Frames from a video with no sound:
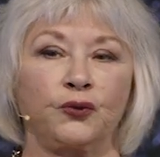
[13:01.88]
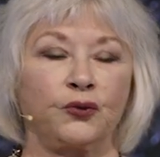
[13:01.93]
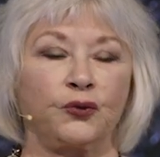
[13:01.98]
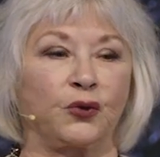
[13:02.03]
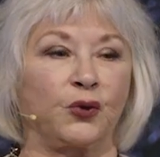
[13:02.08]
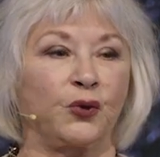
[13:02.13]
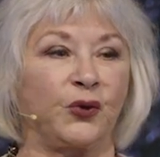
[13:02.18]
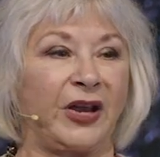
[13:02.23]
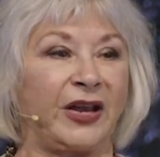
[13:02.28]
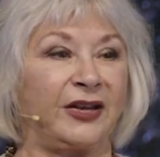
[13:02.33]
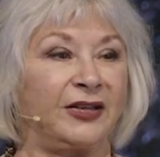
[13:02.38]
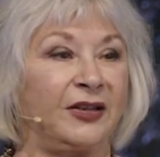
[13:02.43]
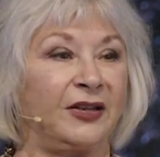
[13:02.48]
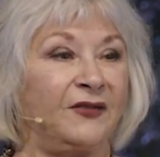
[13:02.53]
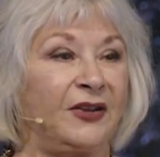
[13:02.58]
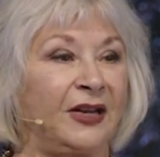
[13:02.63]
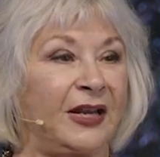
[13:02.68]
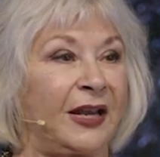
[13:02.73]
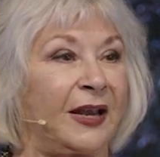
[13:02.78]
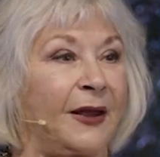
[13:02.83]

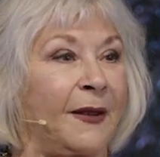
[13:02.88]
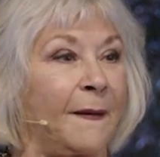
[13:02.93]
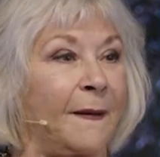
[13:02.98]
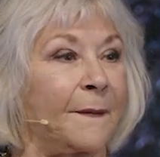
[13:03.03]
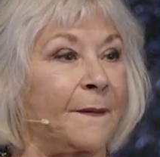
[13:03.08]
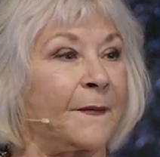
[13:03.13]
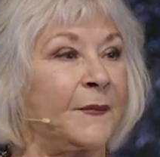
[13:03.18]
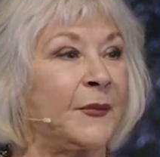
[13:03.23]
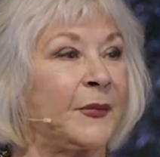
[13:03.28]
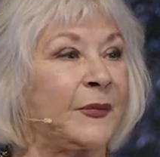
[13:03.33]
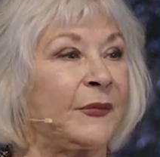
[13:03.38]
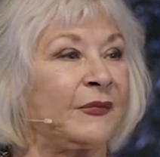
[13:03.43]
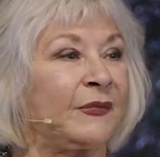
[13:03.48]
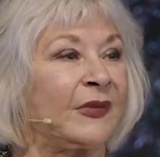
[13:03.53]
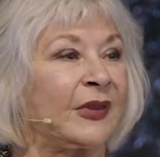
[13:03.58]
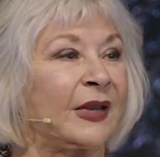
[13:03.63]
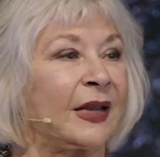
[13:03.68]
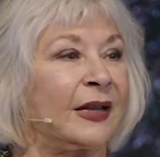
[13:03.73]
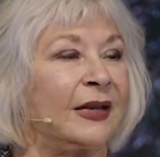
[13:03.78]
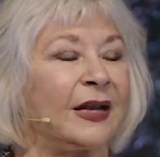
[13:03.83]
creativity.
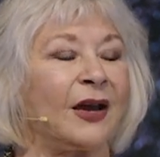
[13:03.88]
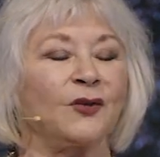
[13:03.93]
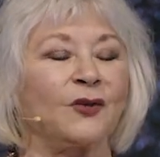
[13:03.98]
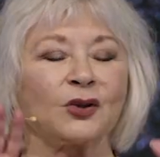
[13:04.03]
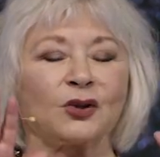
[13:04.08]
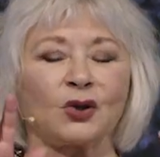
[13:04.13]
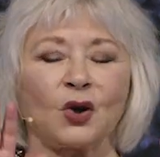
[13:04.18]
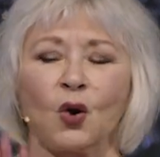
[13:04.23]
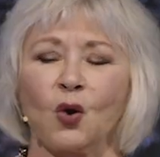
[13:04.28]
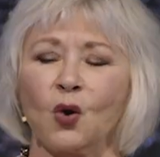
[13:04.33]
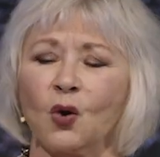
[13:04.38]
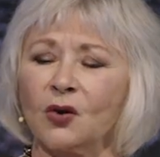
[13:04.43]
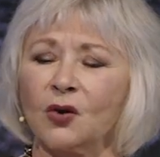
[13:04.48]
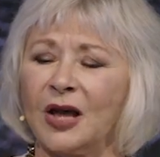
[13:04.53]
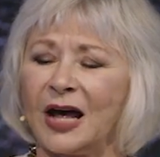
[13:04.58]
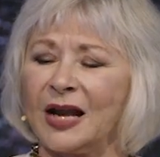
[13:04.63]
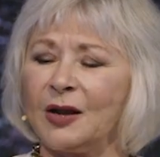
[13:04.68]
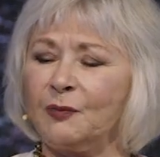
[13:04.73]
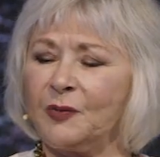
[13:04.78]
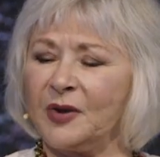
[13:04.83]
Now, there's a whole
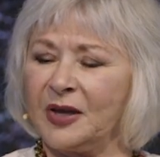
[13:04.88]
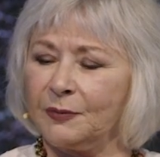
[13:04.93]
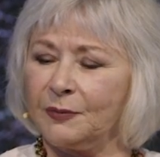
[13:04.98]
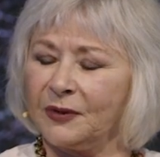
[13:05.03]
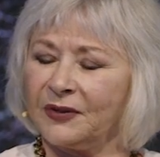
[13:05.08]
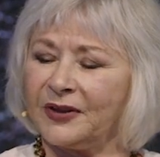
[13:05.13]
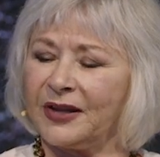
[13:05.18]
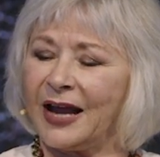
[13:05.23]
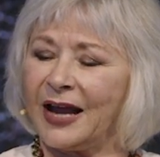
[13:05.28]
lot of people that